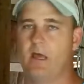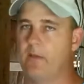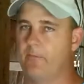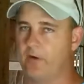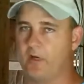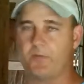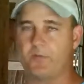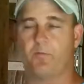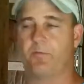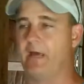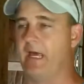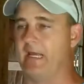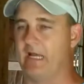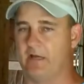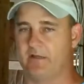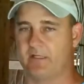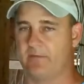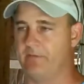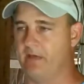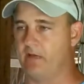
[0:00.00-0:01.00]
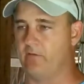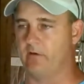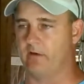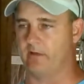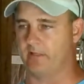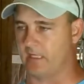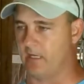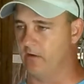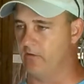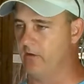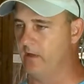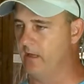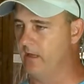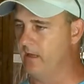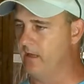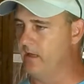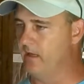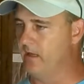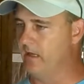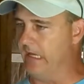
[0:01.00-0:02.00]
Principal pay down is a big one. So
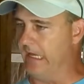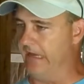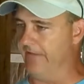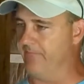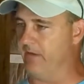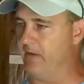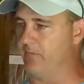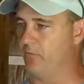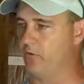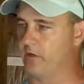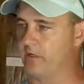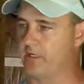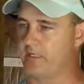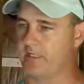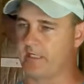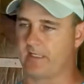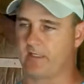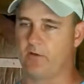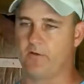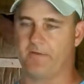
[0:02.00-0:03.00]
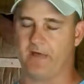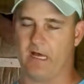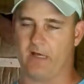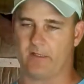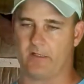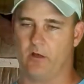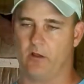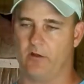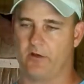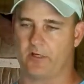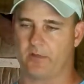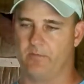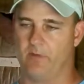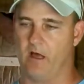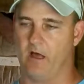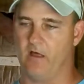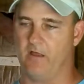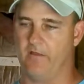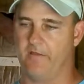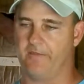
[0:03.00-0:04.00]
if my mortgage is $2,000 a
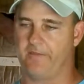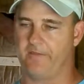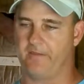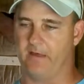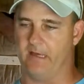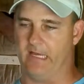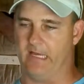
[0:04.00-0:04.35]
month,